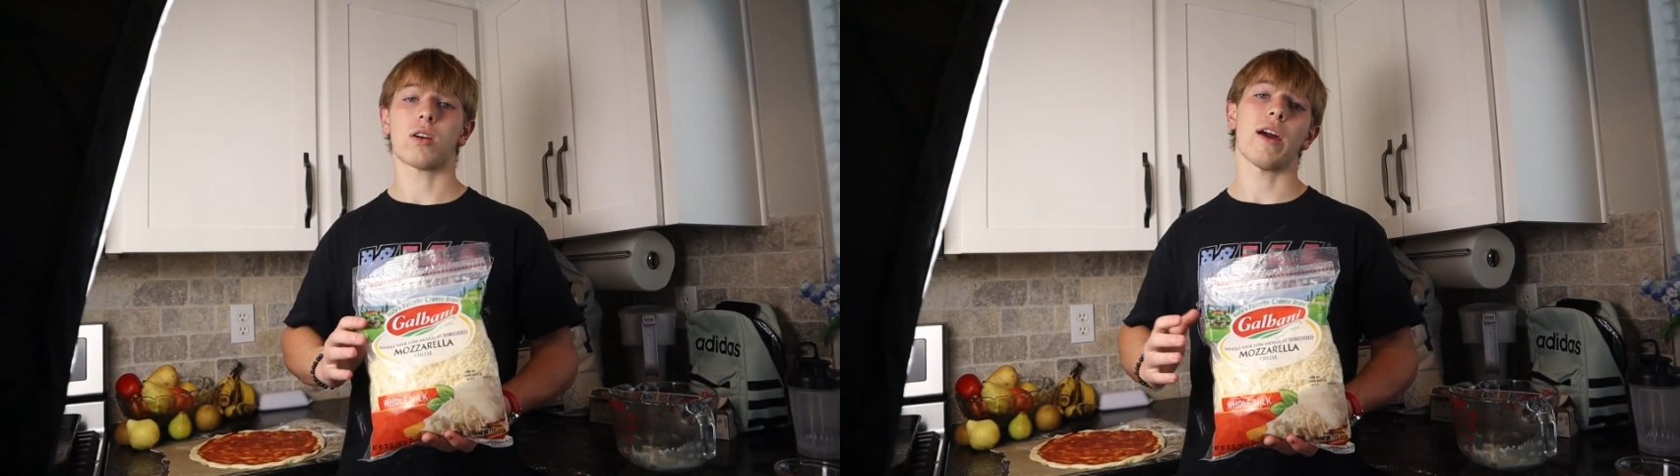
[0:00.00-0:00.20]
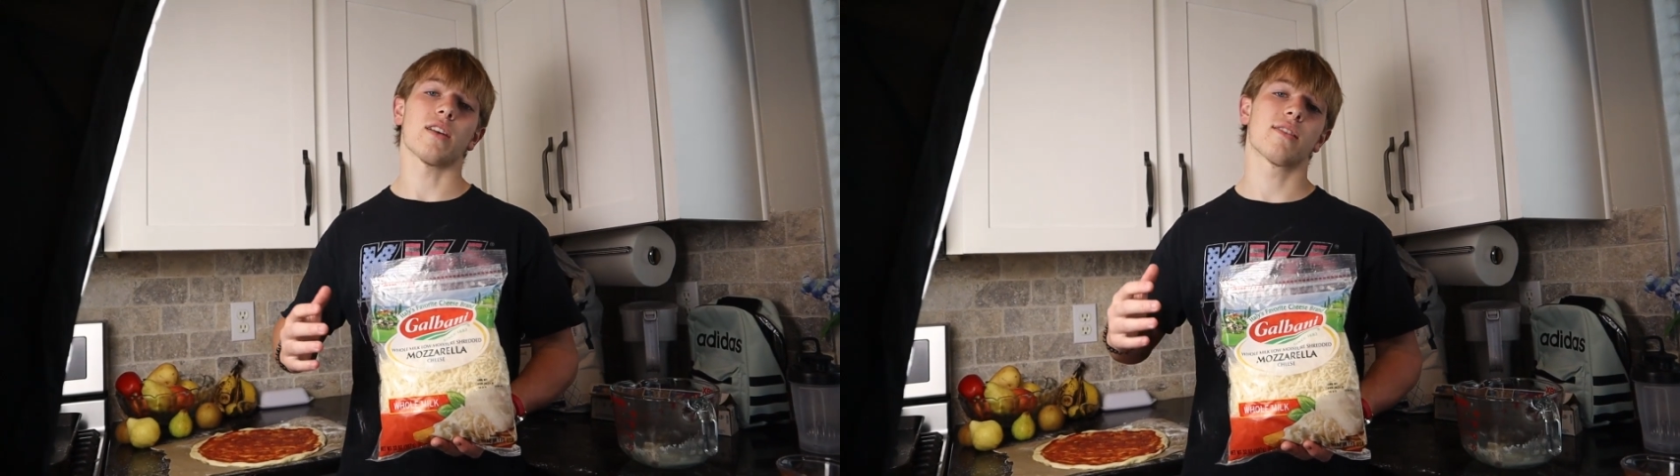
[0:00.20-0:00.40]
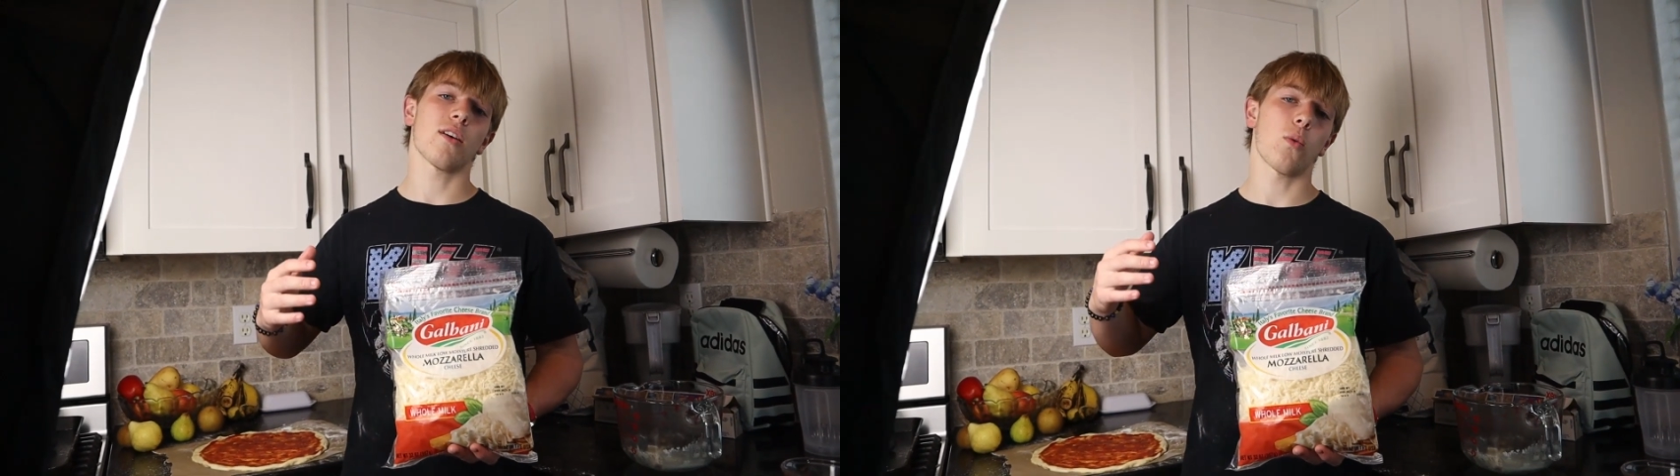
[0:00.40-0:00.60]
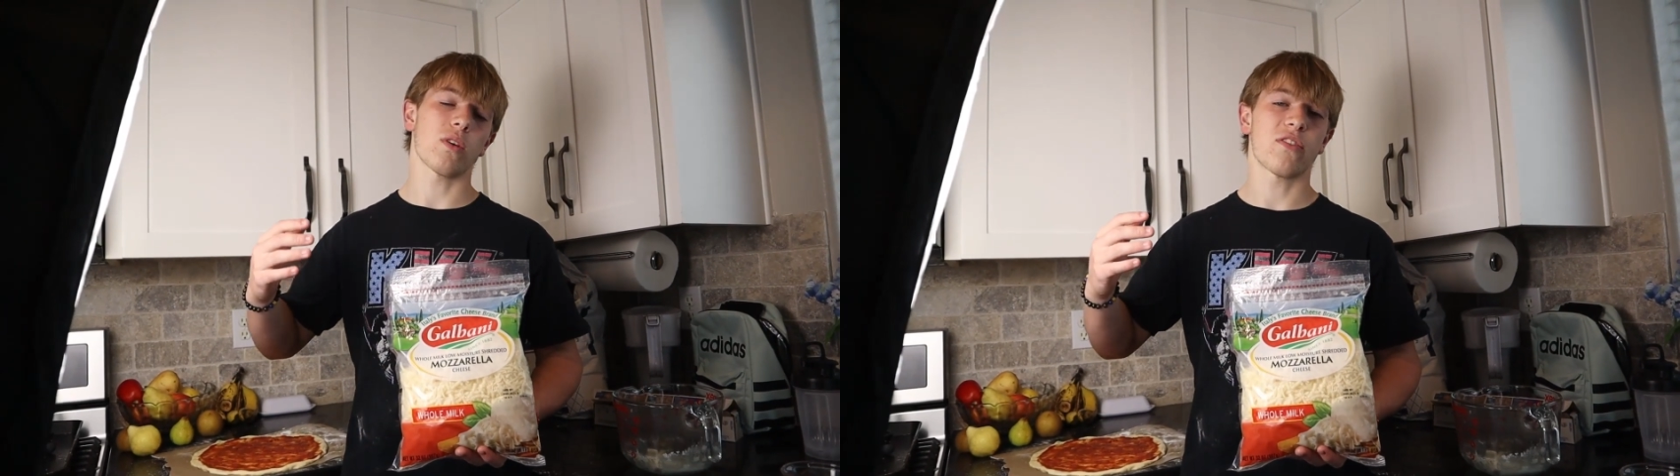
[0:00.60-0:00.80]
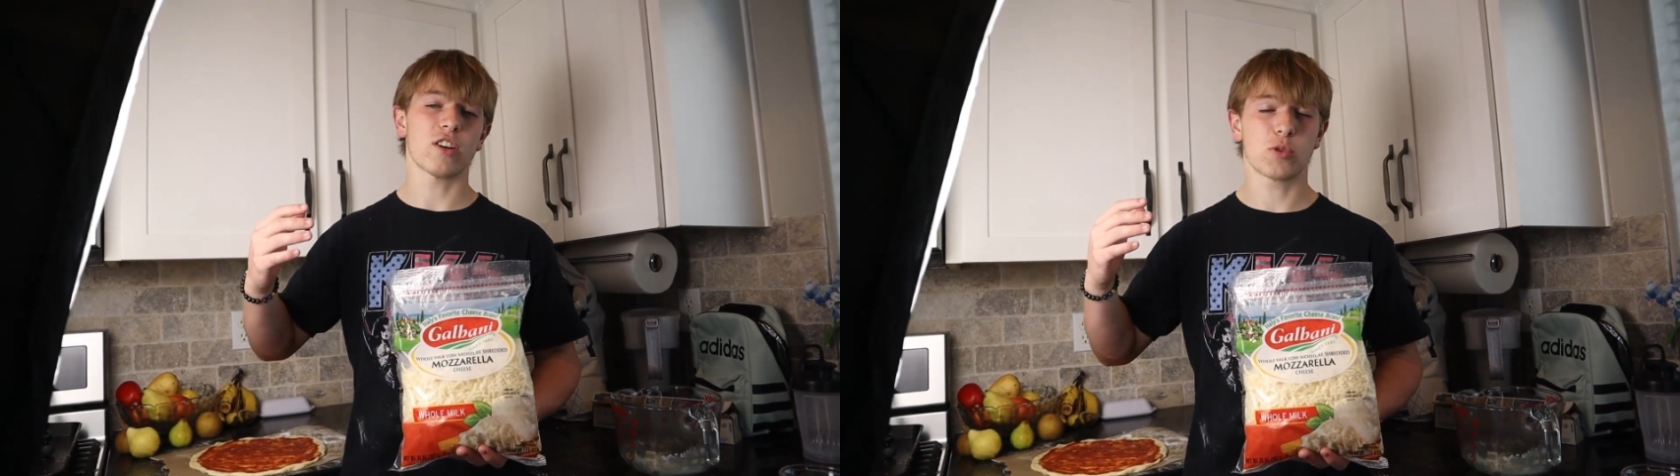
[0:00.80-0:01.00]
Okay, so we
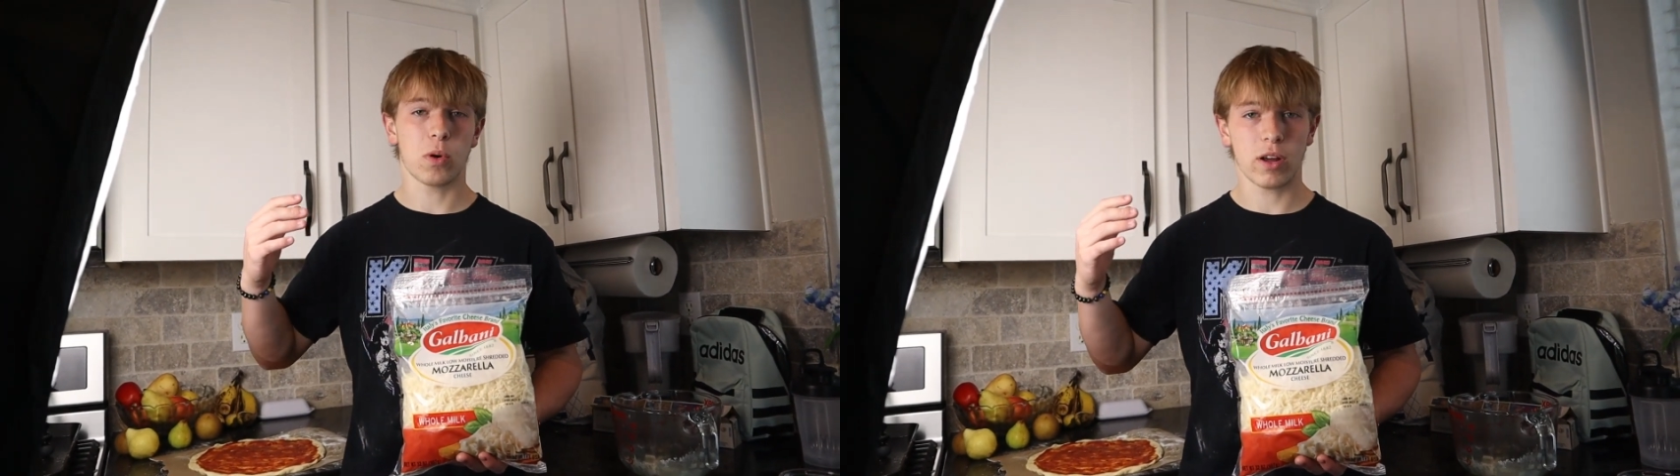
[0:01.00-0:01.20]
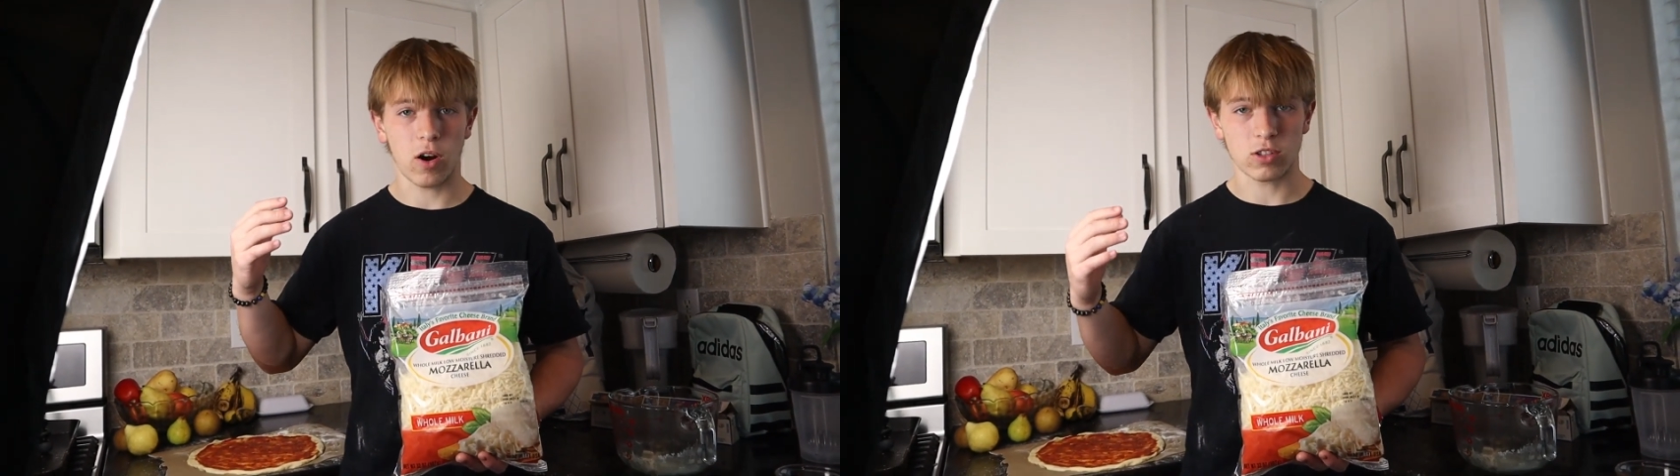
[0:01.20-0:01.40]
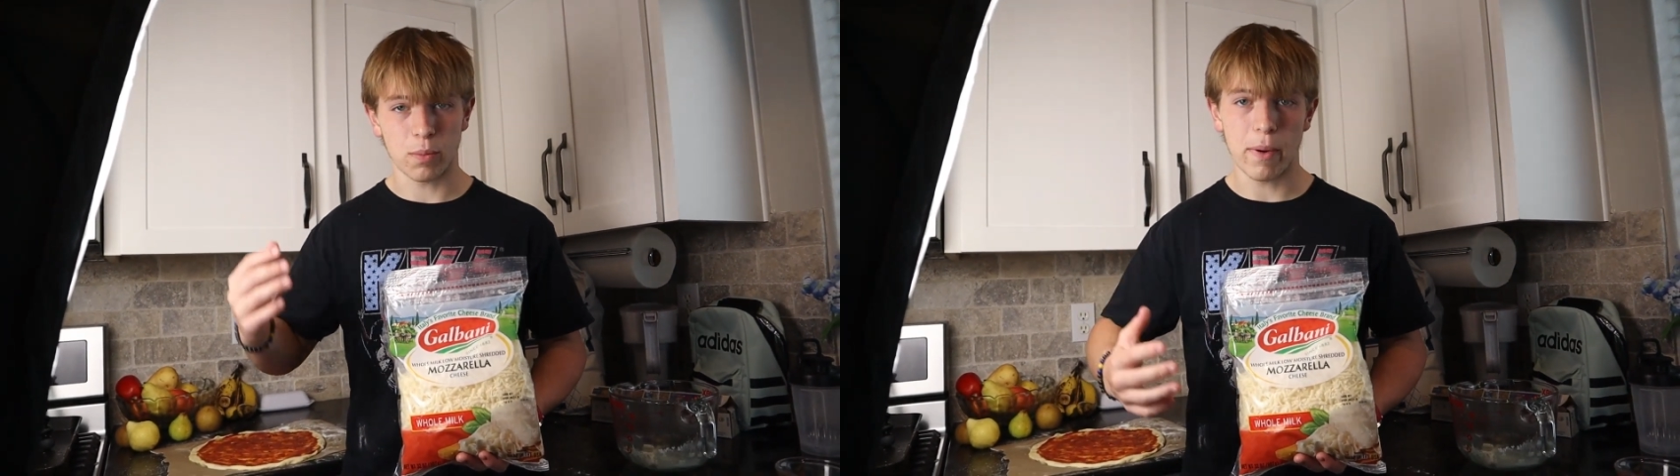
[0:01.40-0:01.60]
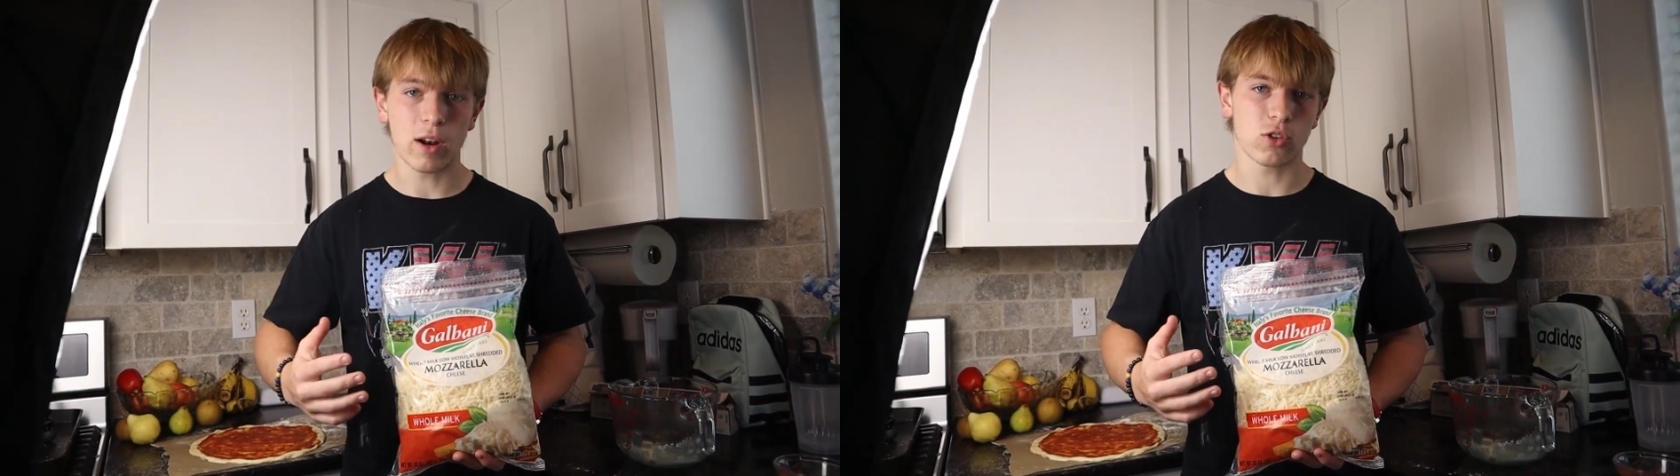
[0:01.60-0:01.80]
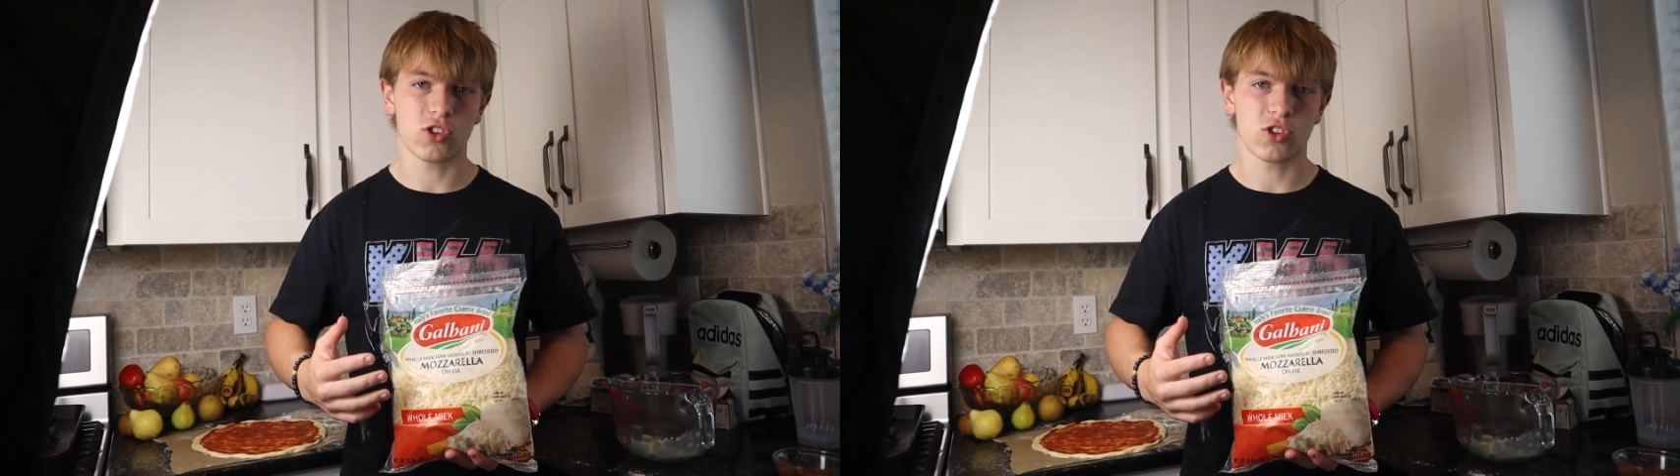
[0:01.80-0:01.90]
finished putting our tomato